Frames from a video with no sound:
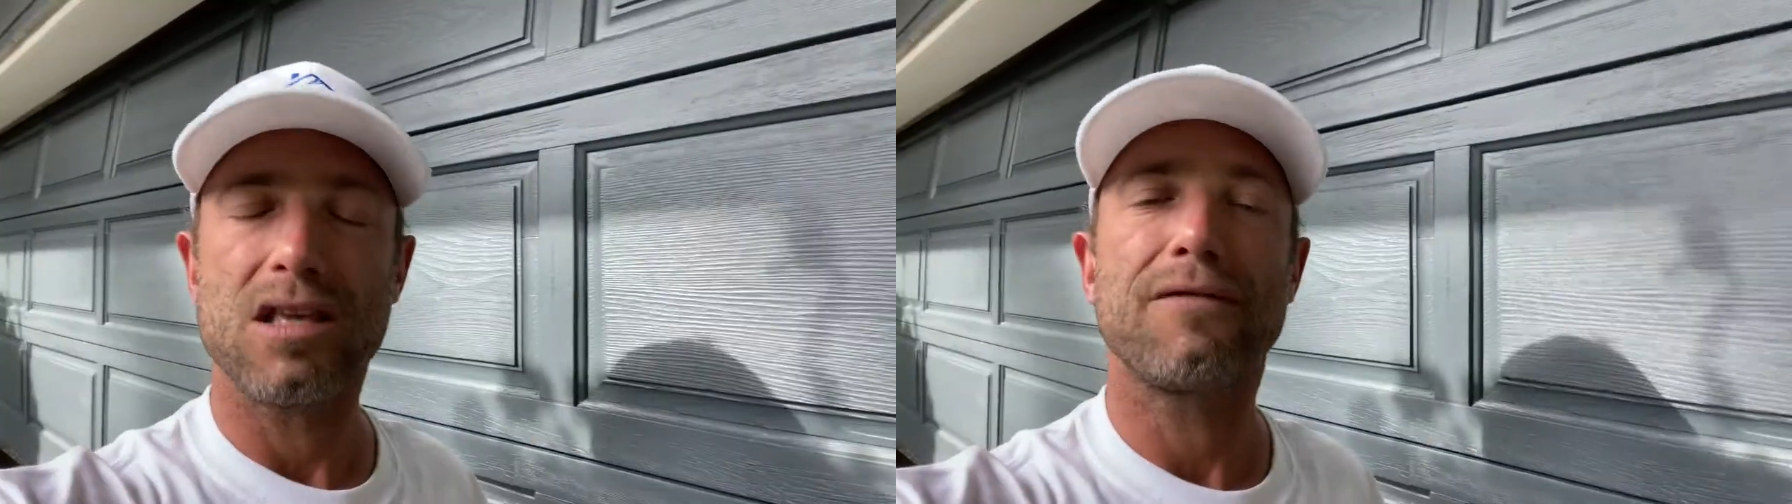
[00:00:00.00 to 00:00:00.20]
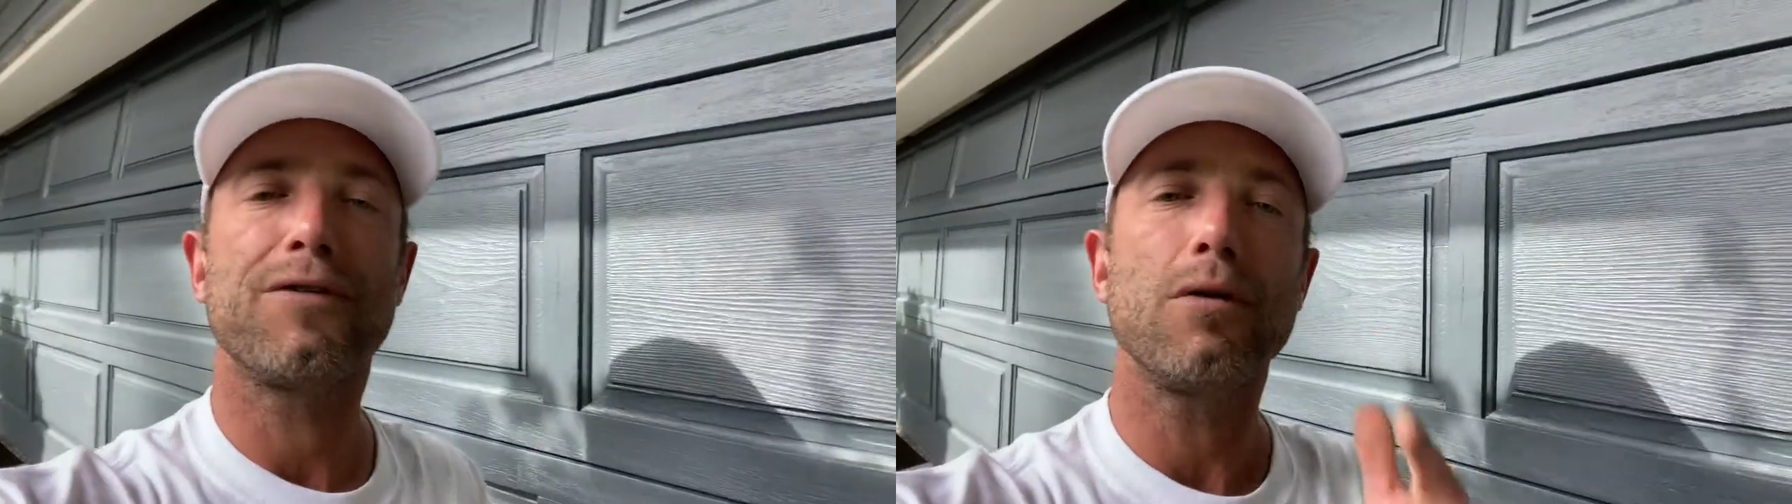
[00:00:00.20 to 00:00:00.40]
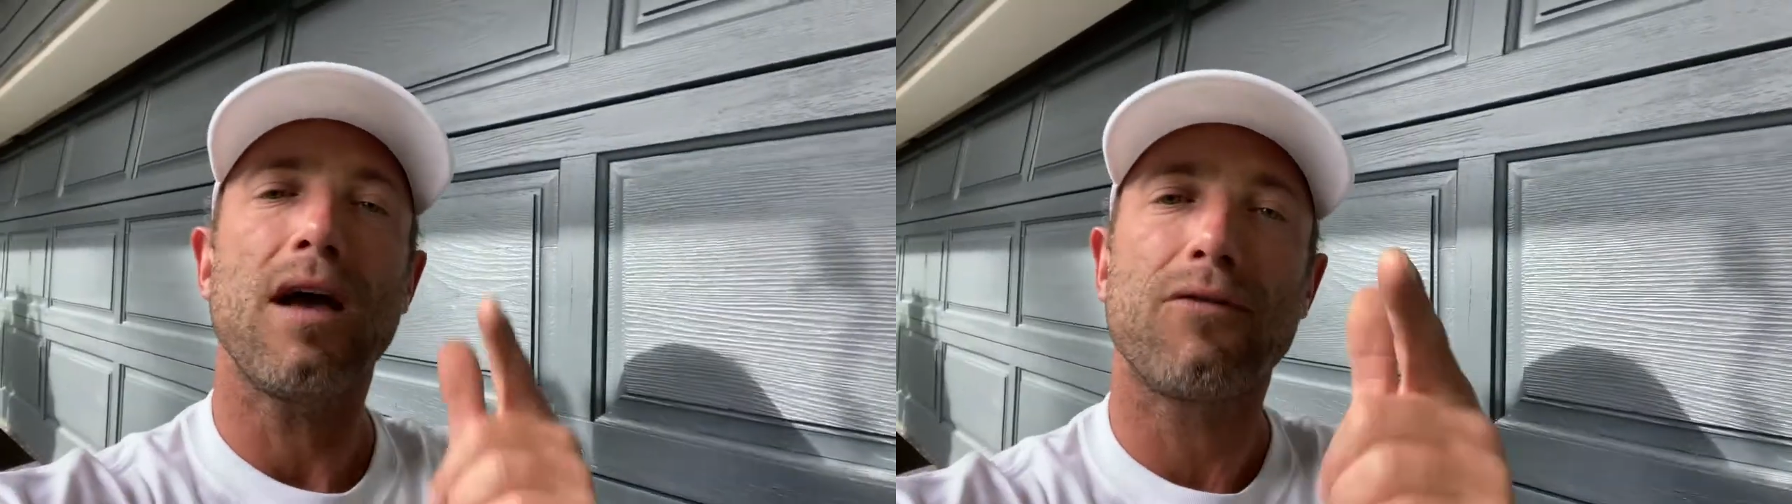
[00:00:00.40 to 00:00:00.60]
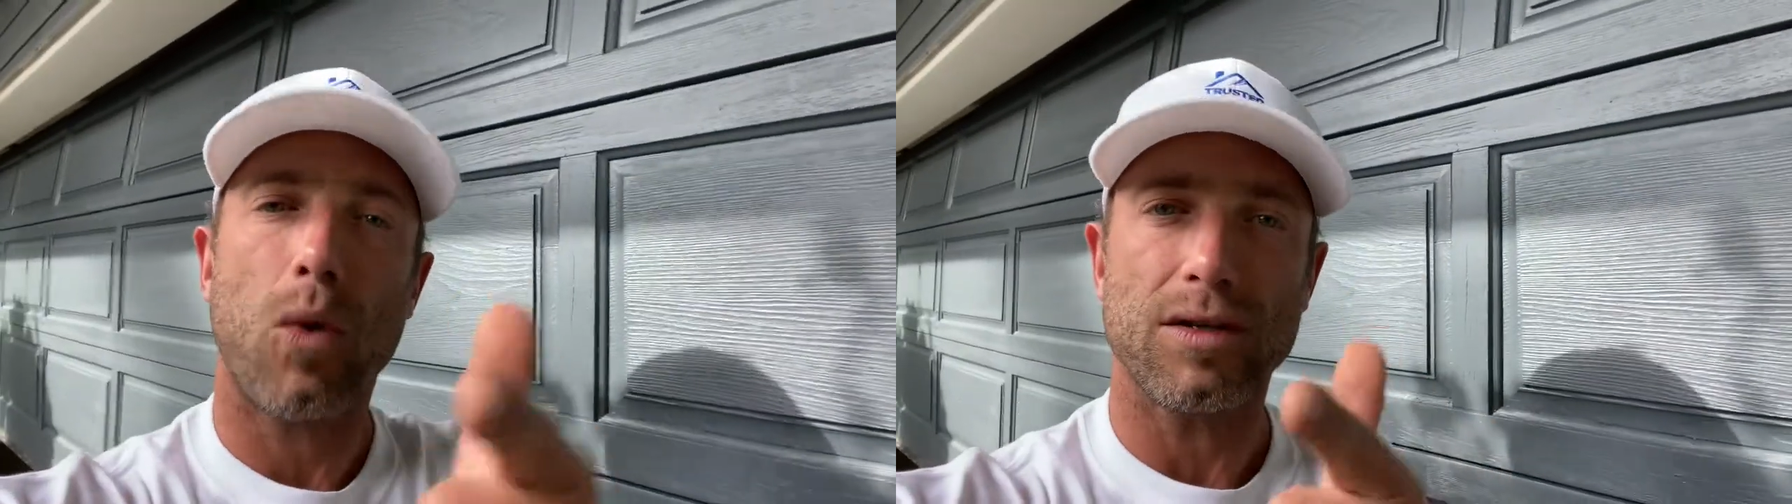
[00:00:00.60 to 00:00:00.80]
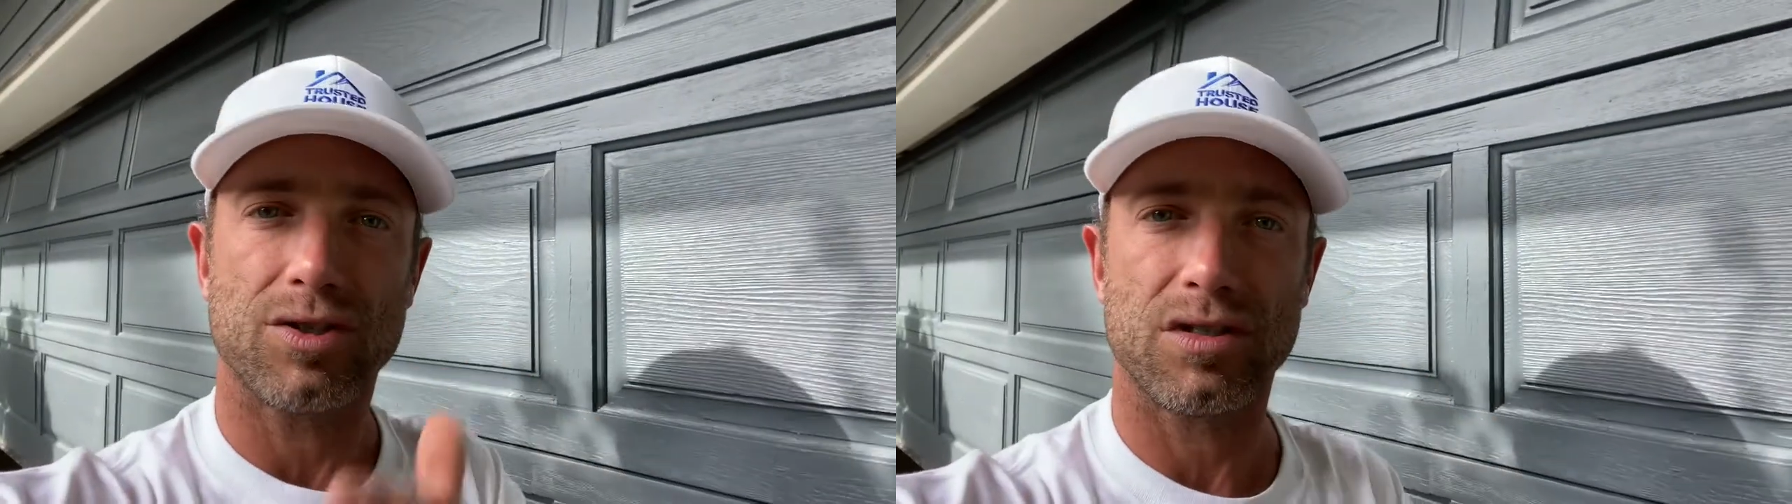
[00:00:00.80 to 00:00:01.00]
If you have
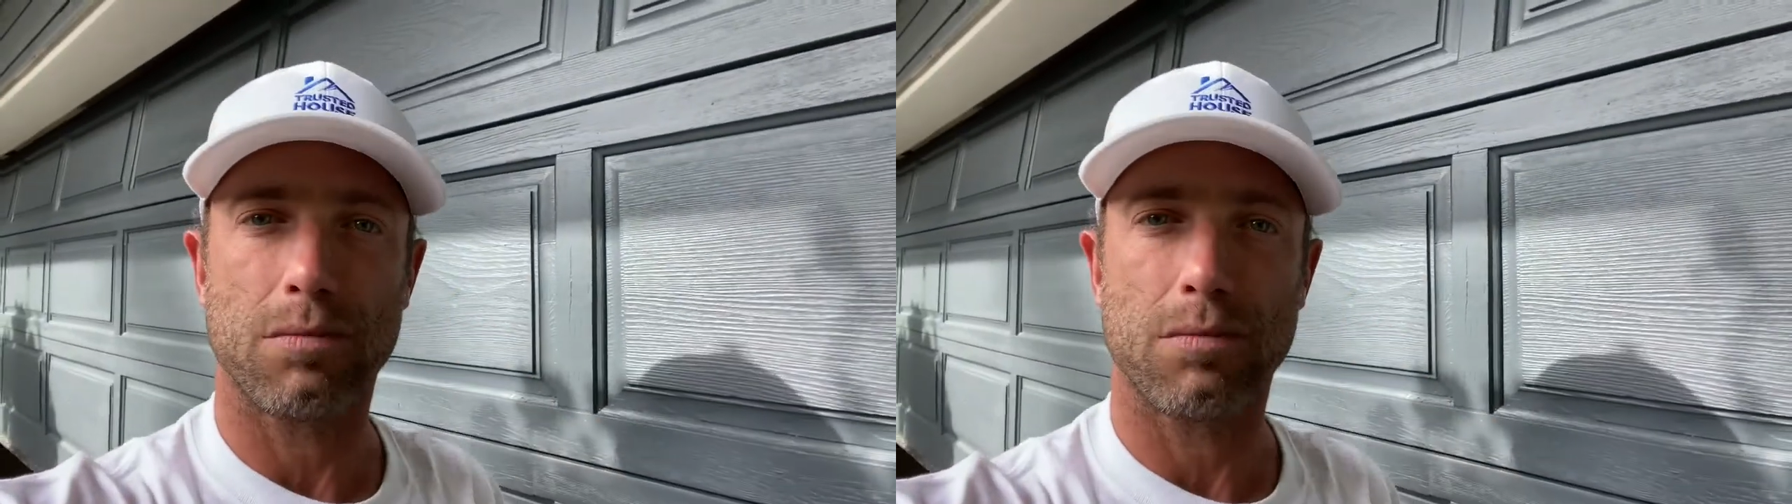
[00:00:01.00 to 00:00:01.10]
questions